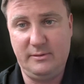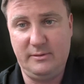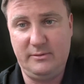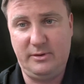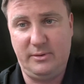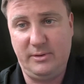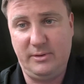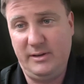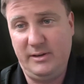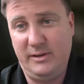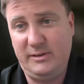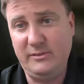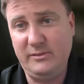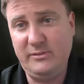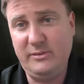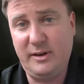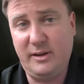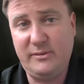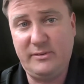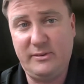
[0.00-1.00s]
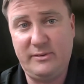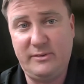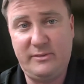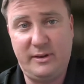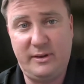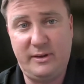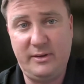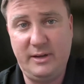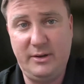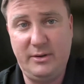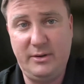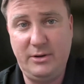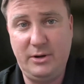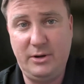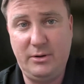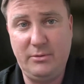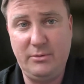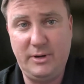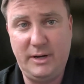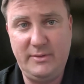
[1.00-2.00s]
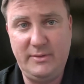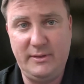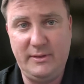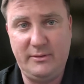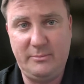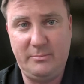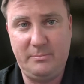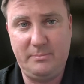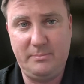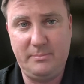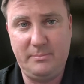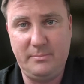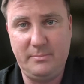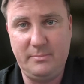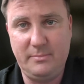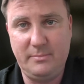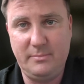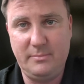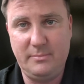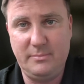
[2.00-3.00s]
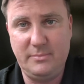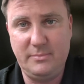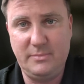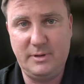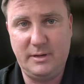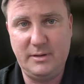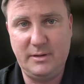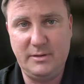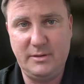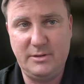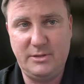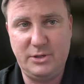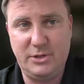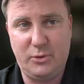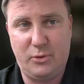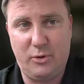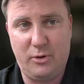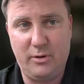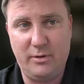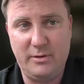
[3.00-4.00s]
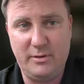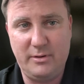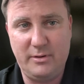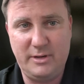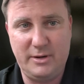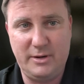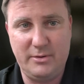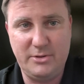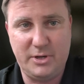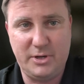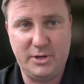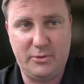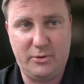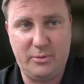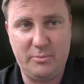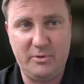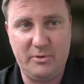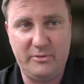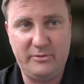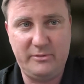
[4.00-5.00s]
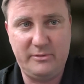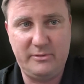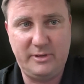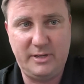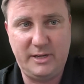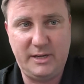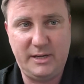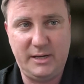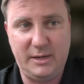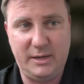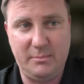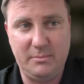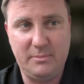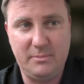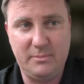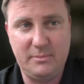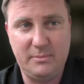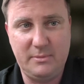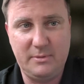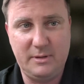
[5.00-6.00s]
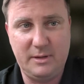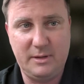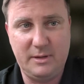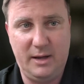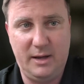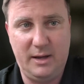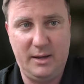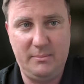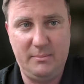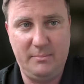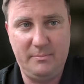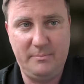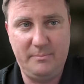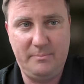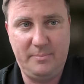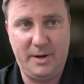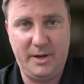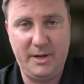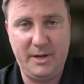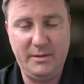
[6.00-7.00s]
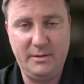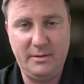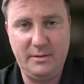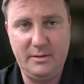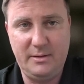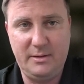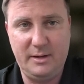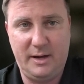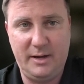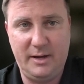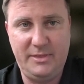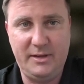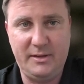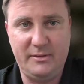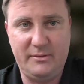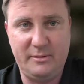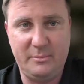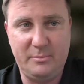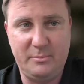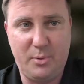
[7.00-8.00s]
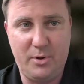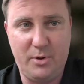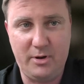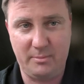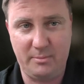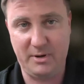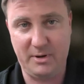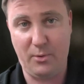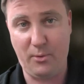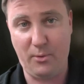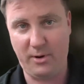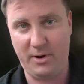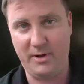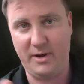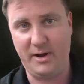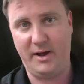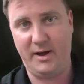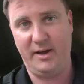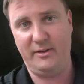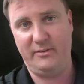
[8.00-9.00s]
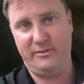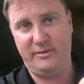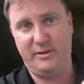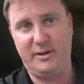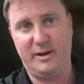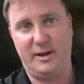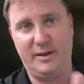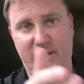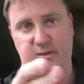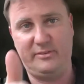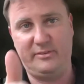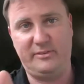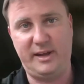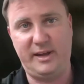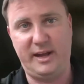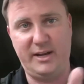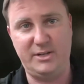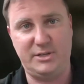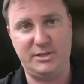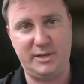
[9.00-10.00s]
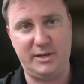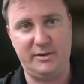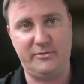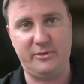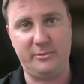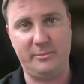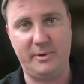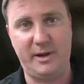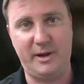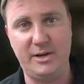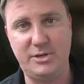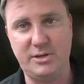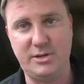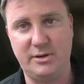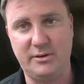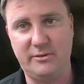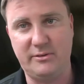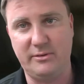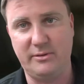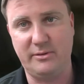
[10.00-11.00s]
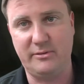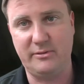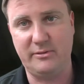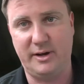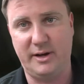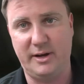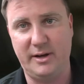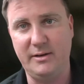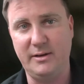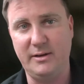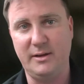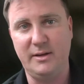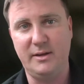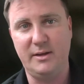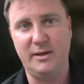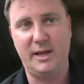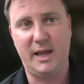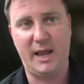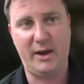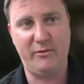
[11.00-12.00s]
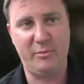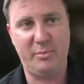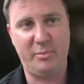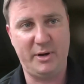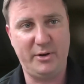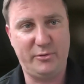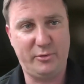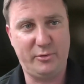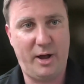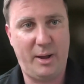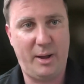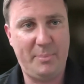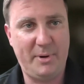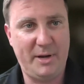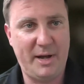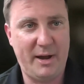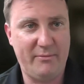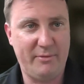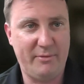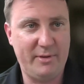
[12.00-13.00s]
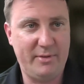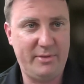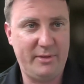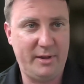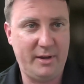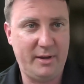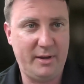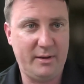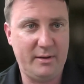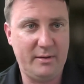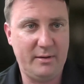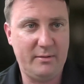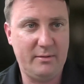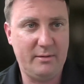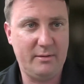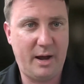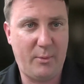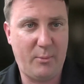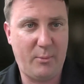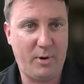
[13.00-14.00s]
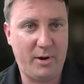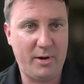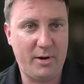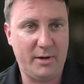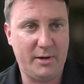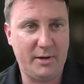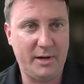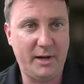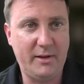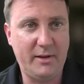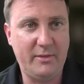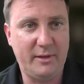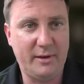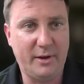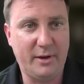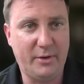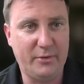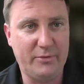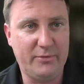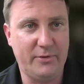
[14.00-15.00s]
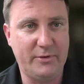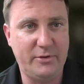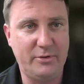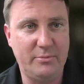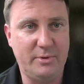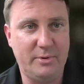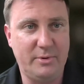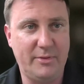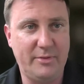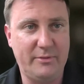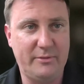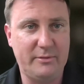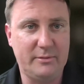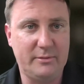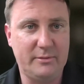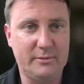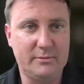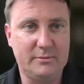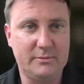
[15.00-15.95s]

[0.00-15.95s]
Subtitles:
So it doesn't necessarily, you don't need this ginormous team. But I think it's important to be organized and kind of stage the information so it's not everybody dropping everything and not working on anything else for 2 months.